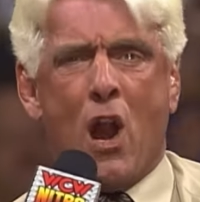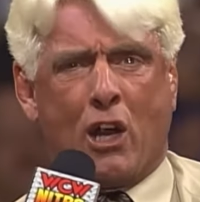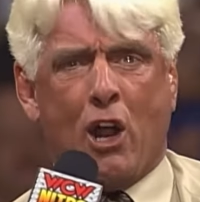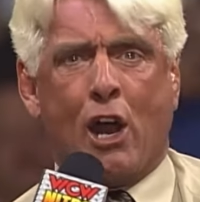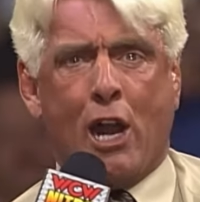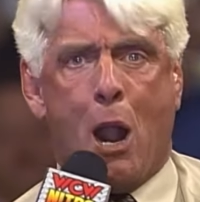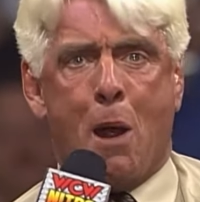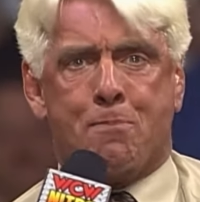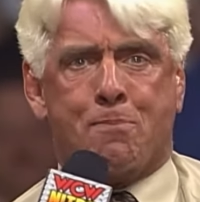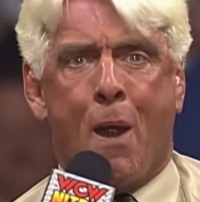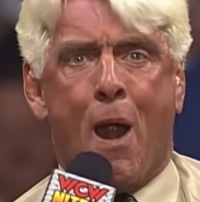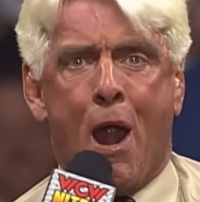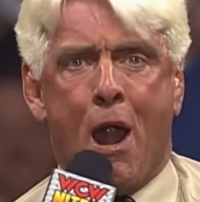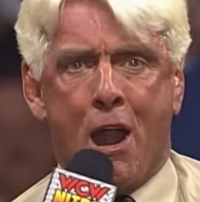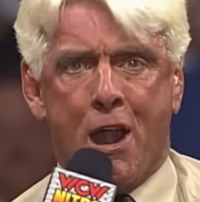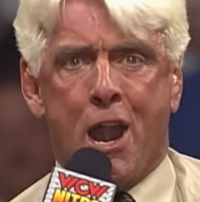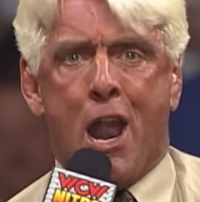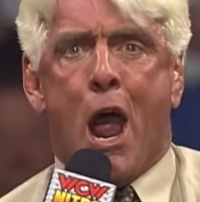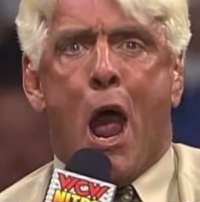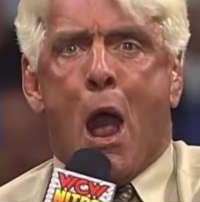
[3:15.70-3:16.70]
gonna
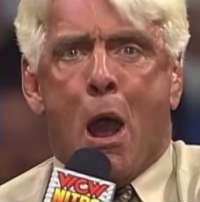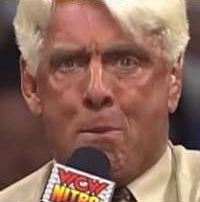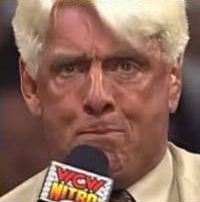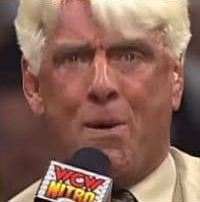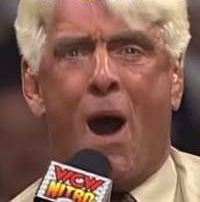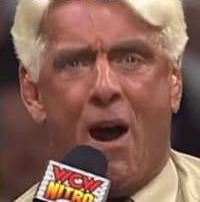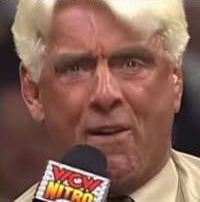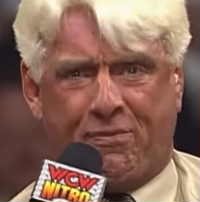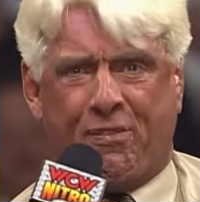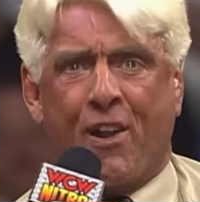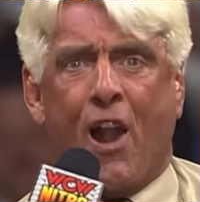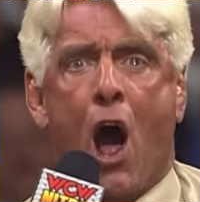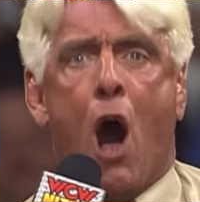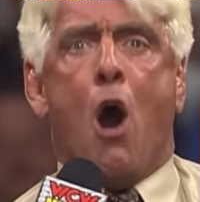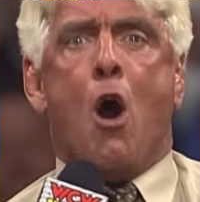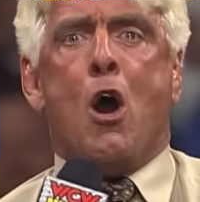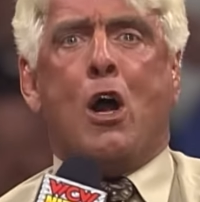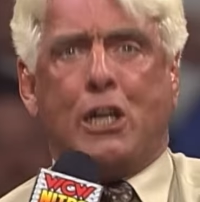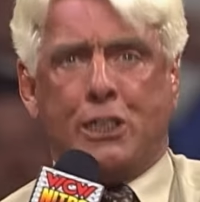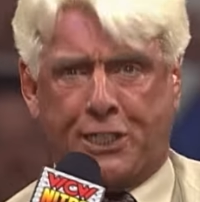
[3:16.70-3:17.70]
burn Buffalo
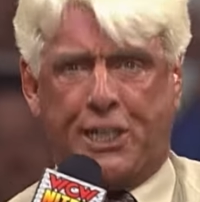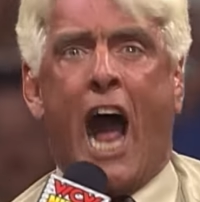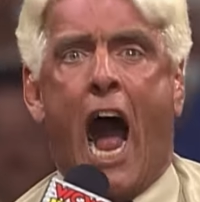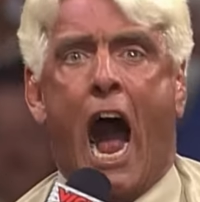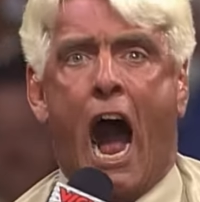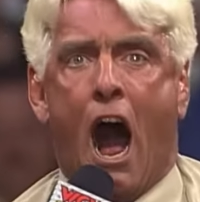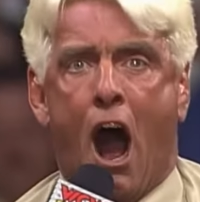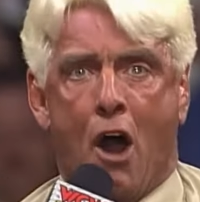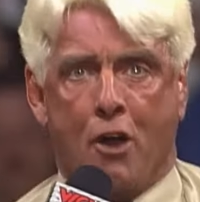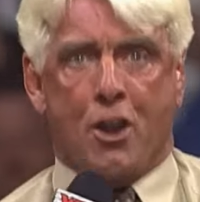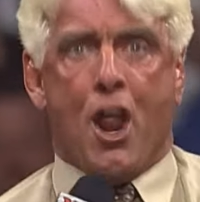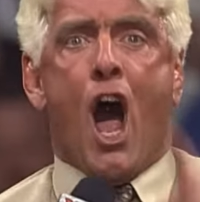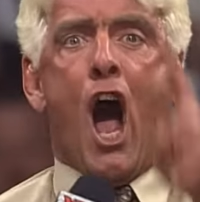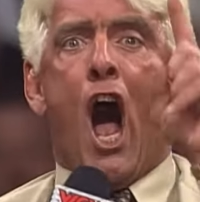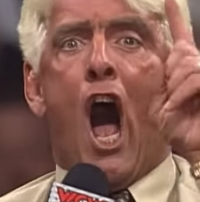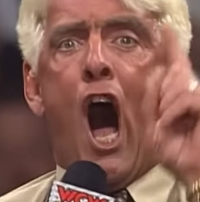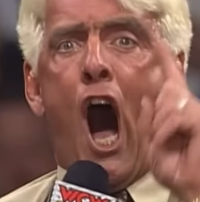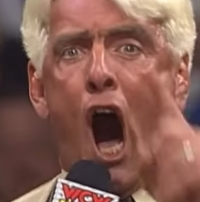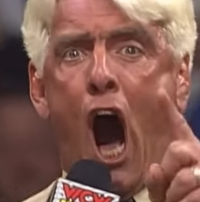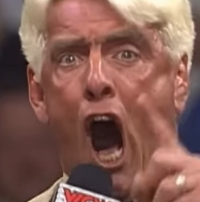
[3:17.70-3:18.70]
down.
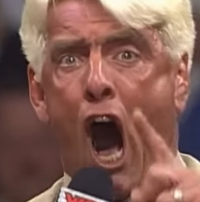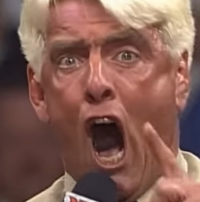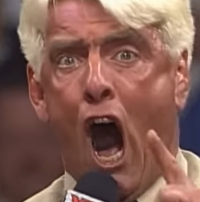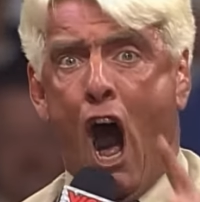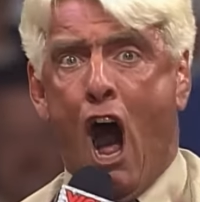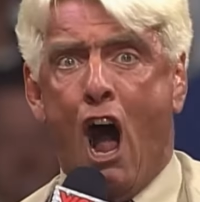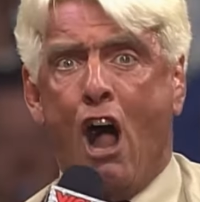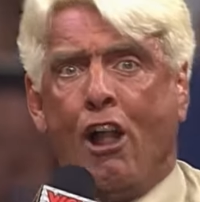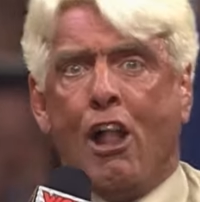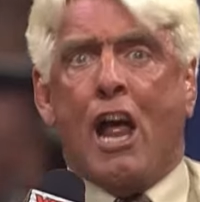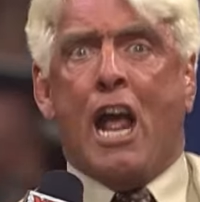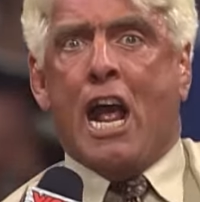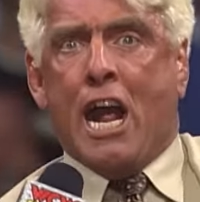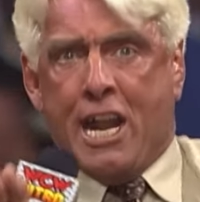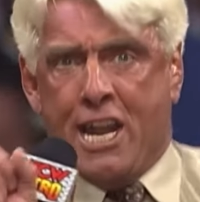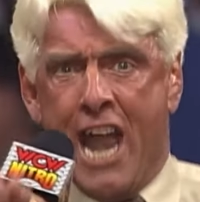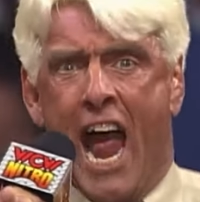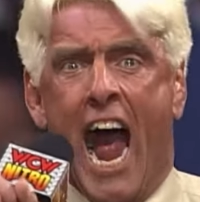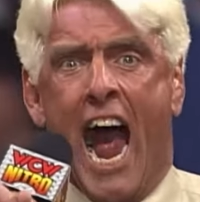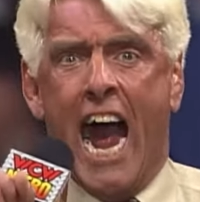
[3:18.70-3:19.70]
Hall,
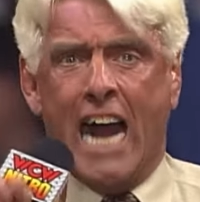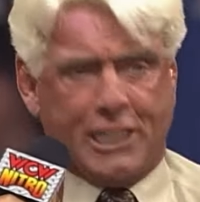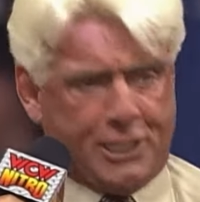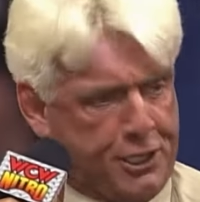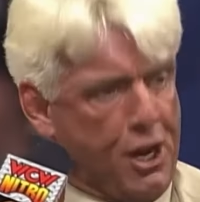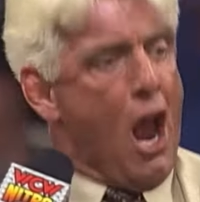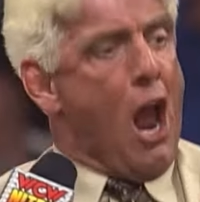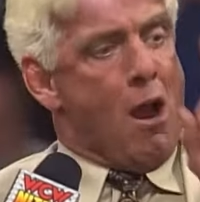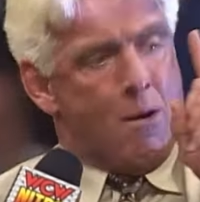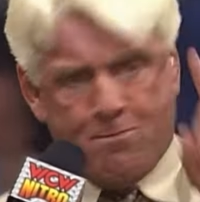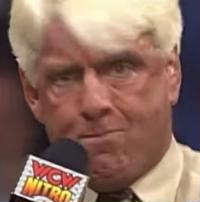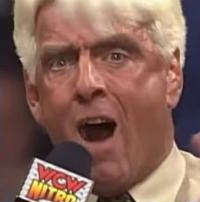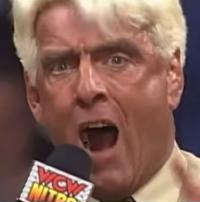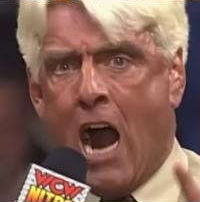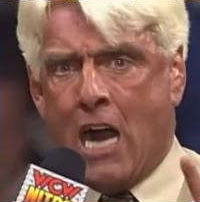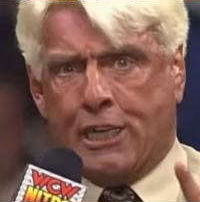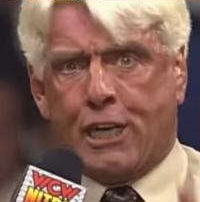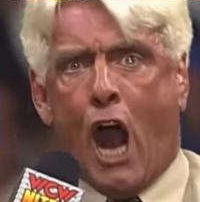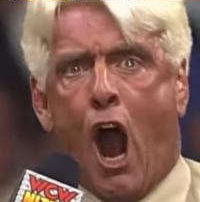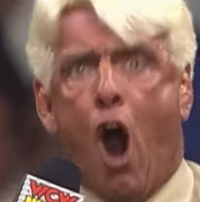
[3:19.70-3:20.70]
Nash,
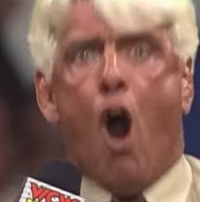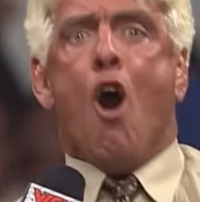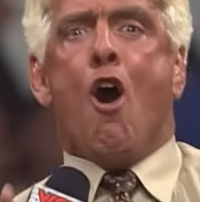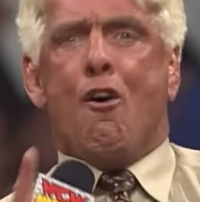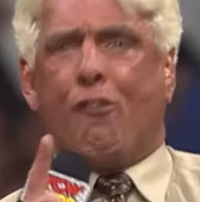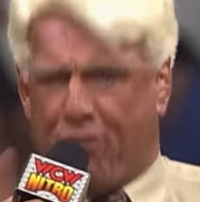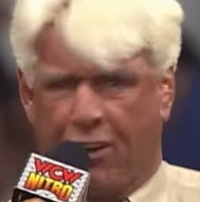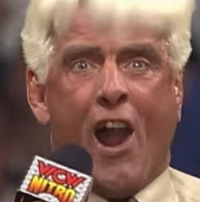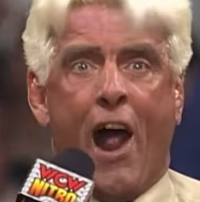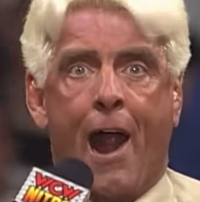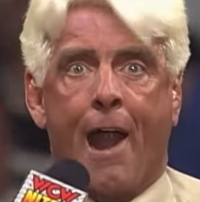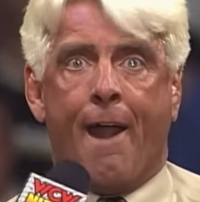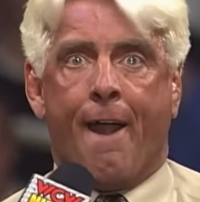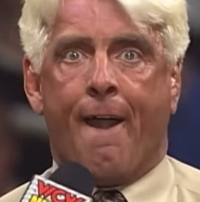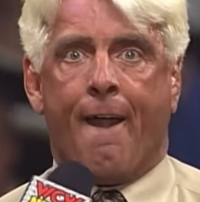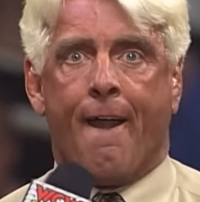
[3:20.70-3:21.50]
Mongo, Flair.